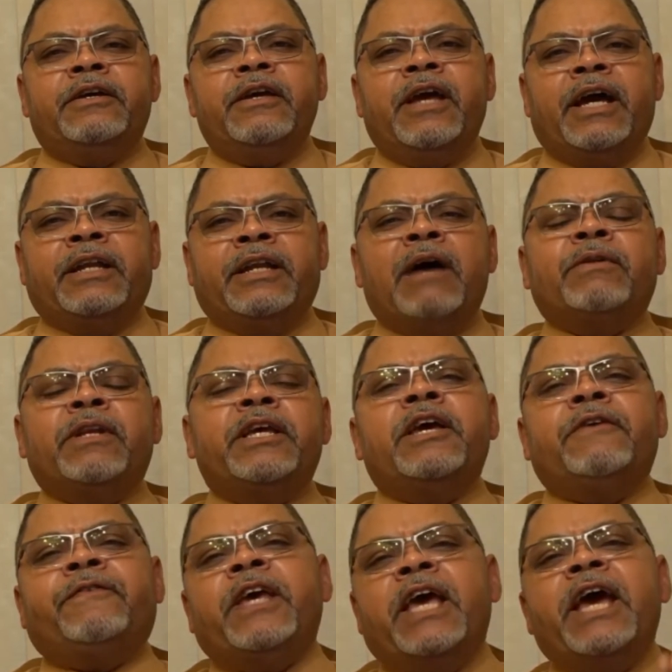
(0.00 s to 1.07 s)
believe
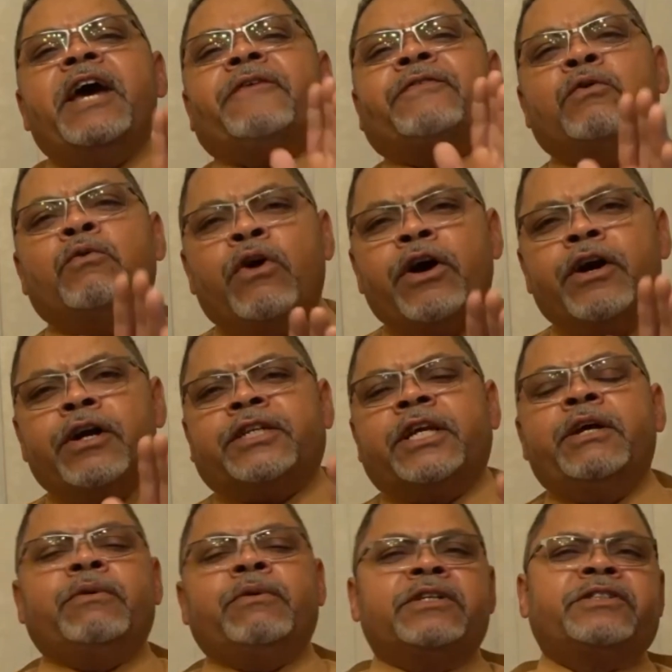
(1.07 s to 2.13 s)
if he had the words,
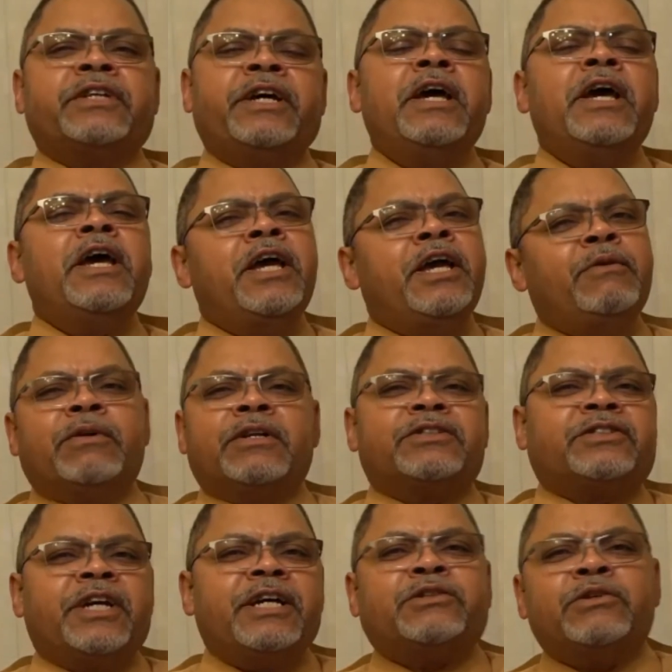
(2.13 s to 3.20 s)
he would have
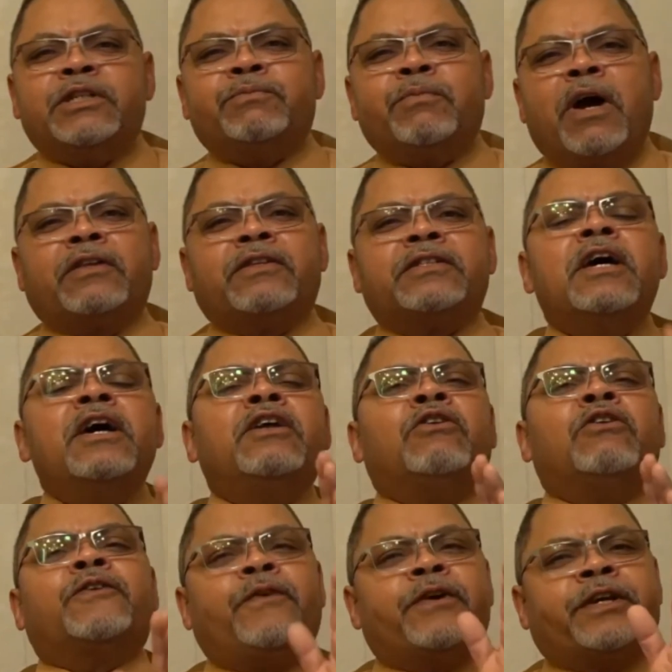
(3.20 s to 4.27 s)
said to his brothers,
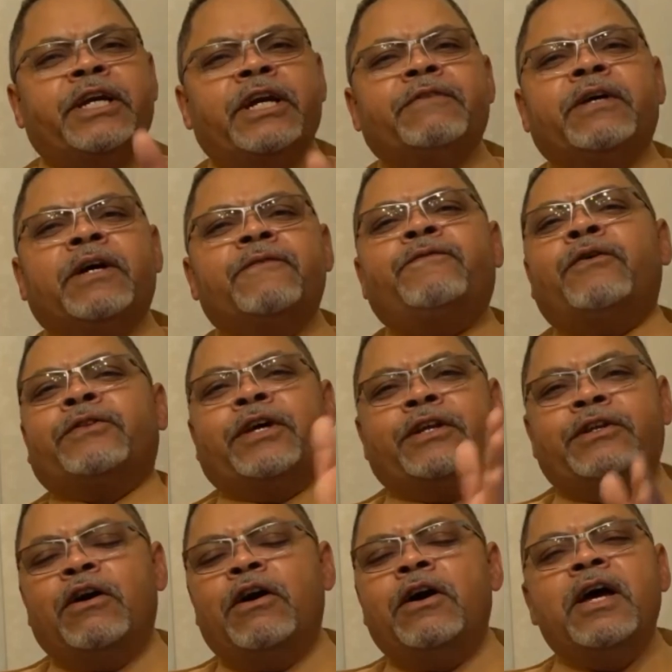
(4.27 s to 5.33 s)
Lord, forgive them, for they
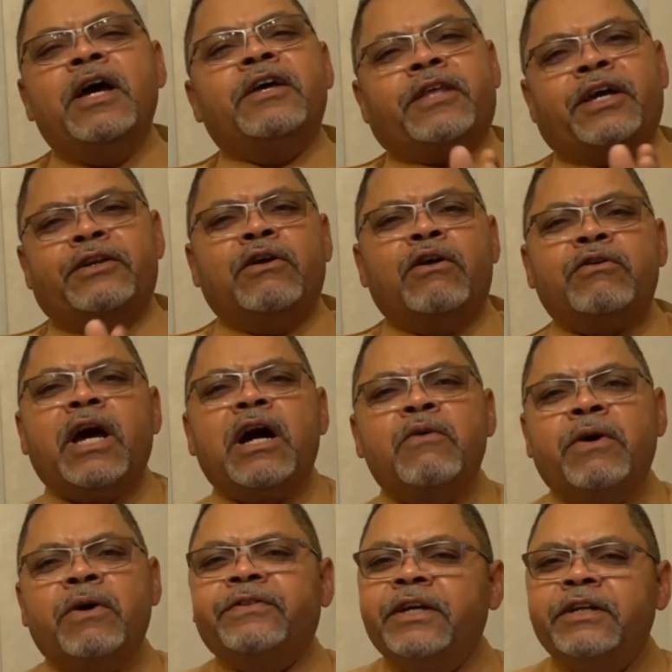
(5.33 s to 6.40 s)
know not
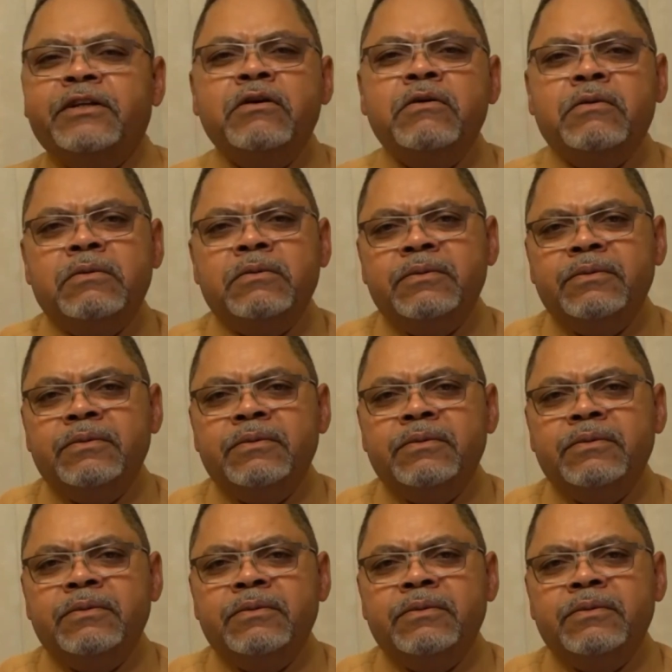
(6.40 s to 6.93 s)
what they do.